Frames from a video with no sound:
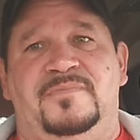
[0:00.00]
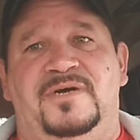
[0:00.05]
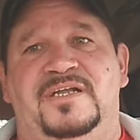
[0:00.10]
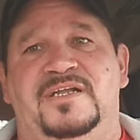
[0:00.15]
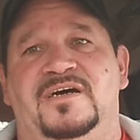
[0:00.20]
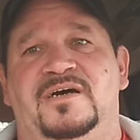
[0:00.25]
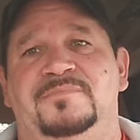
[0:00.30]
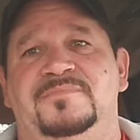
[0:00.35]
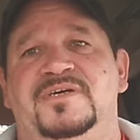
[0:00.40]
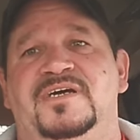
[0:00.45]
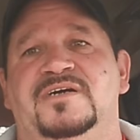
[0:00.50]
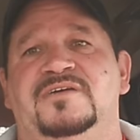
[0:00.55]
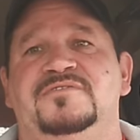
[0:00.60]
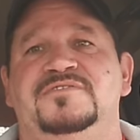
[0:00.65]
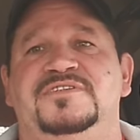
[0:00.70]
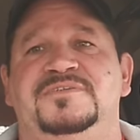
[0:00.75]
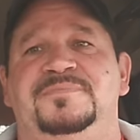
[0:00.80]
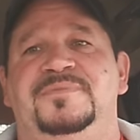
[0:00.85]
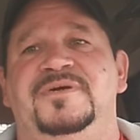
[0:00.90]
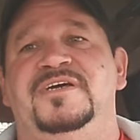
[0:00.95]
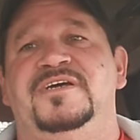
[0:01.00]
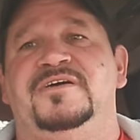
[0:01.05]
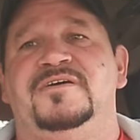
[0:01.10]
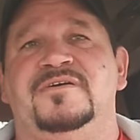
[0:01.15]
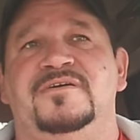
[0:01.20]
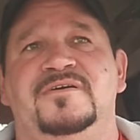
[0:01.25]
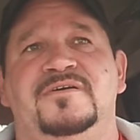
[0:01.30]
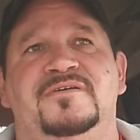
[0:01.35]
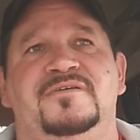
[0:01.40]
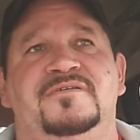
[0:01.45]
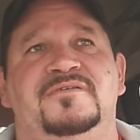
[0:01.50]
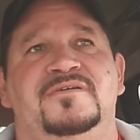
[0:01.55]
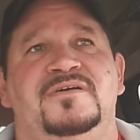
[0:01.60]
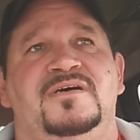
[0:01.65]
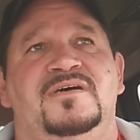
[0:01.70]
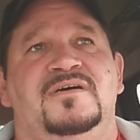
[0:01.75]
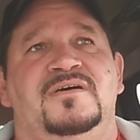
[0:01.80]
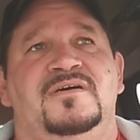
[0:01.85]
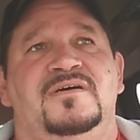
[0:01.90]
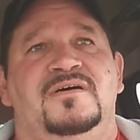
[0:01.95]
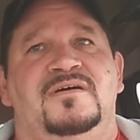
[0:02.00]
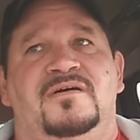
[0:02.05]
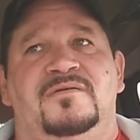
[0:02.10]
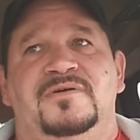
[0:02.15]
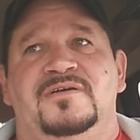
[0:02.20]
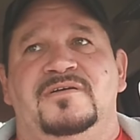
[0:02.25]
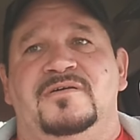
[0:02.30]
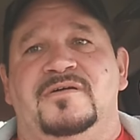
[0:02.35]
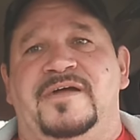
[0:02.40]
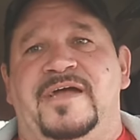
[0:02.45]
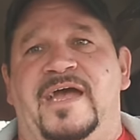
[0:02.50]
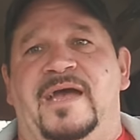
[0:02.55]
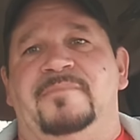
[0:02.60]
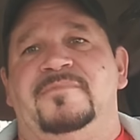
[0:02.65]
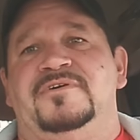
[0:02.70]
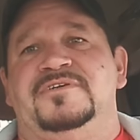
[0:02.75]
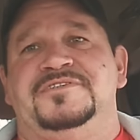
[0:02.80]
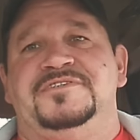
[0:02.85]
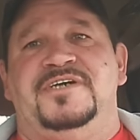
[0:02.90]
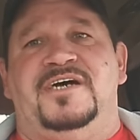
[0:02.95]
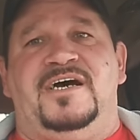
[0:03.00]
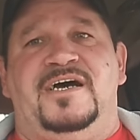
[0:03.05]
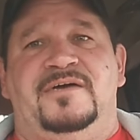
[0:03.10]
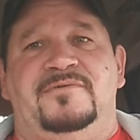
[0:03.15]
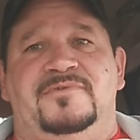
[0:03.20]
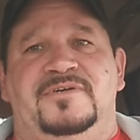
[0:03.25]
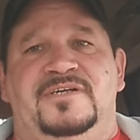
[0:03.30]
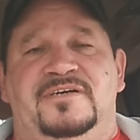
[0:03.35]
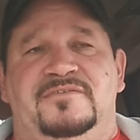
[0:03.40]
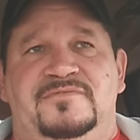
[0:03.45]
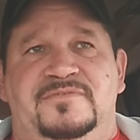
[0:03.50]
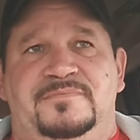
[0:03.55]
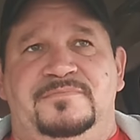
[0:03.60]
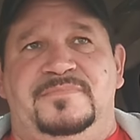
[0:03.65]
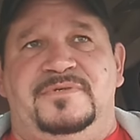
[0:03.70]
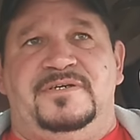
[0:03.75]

might not be a good speaker be a little camera shy, whatever,